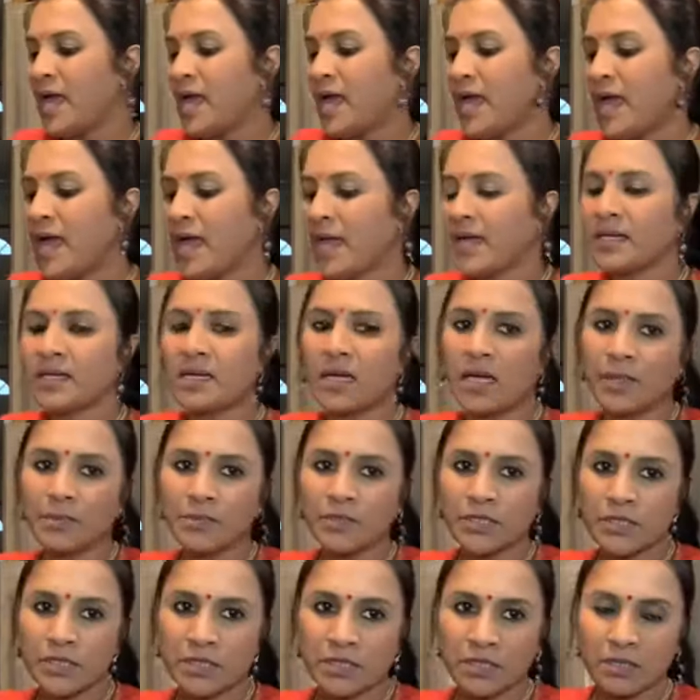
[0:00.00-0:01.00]
And I'm
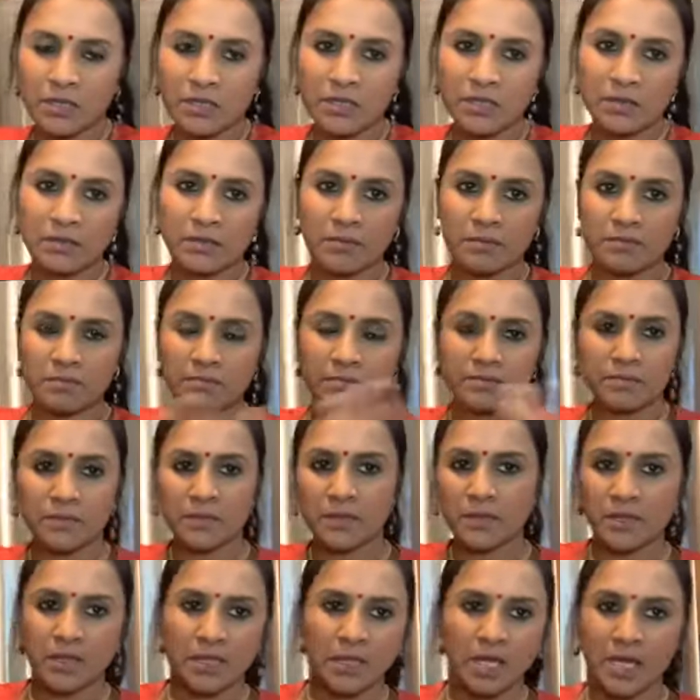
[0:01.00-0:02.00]
just gonna
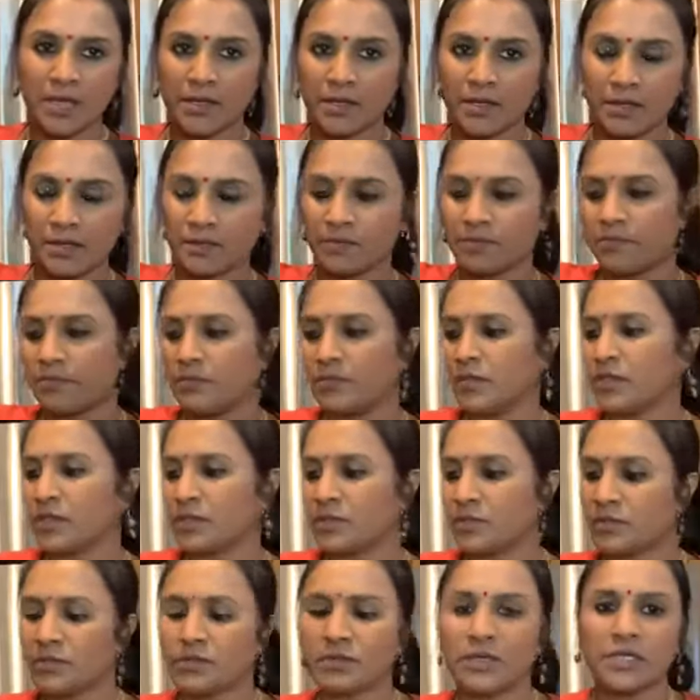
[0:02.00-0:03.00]
kind of, you know,
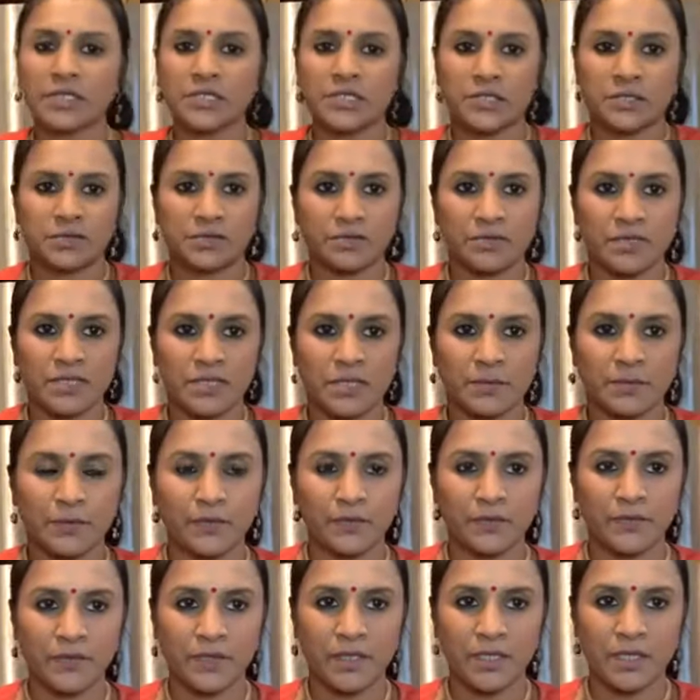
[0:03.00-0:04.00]
rush through some of
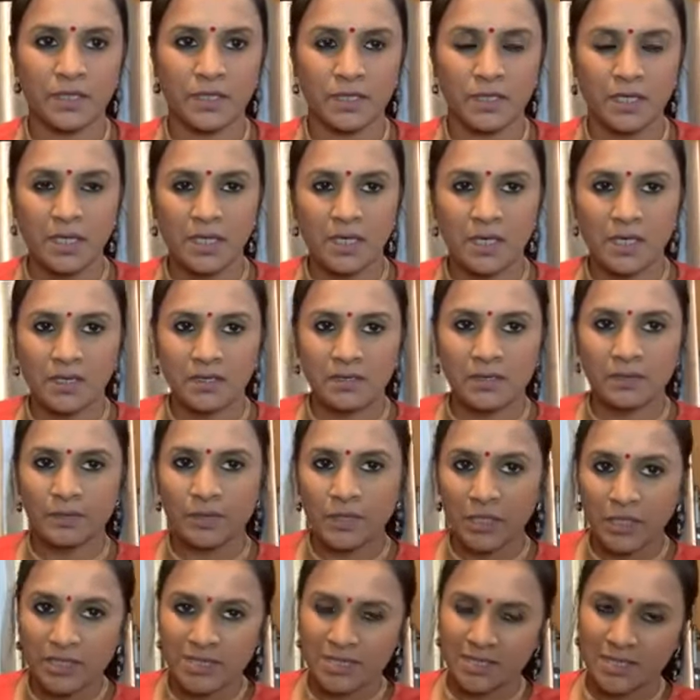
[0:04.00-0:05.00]
the
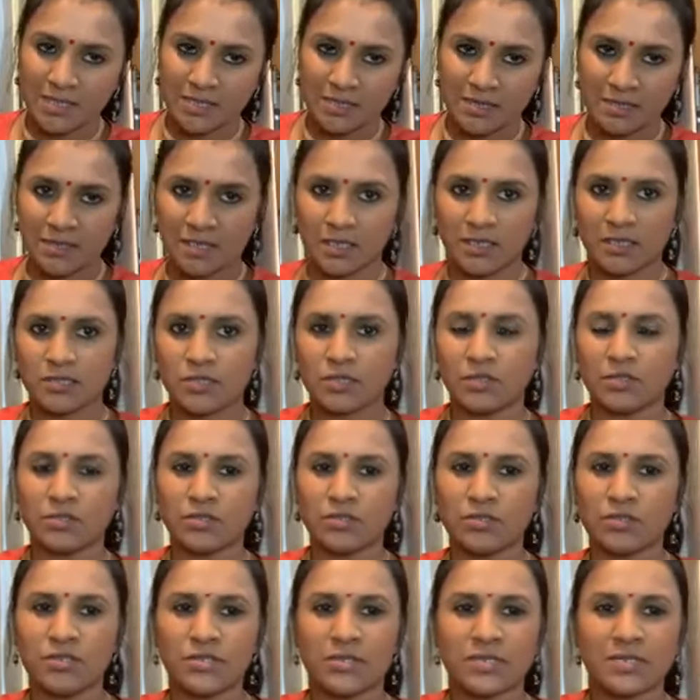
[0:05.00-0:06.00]
processes here. So
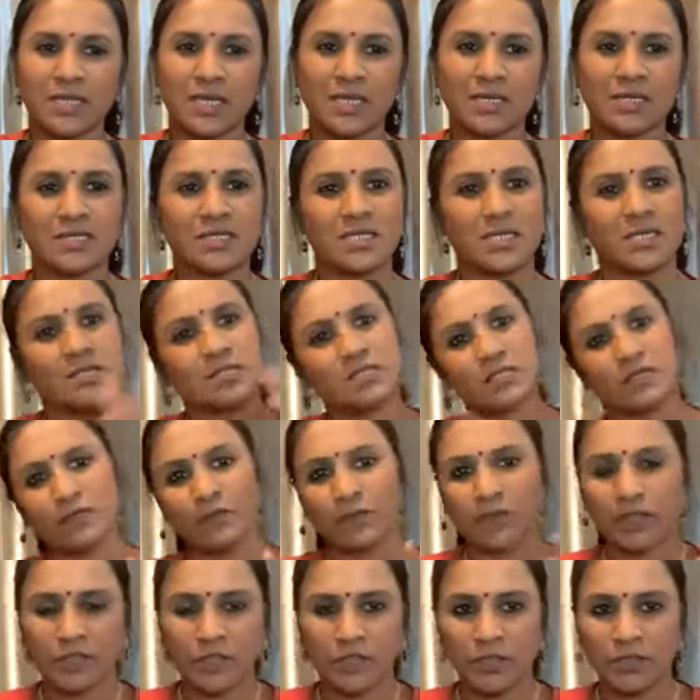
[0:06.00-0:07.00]
you just get a sense of
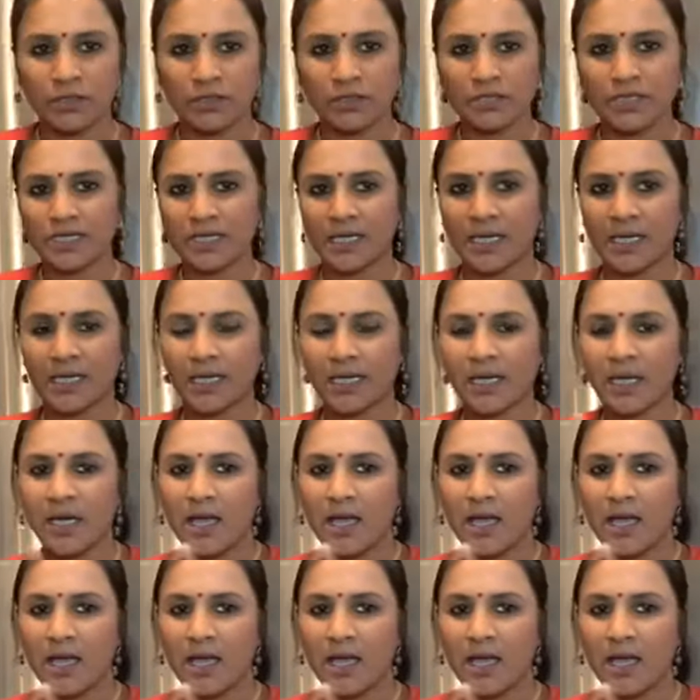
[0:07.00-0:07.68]
what it looks like.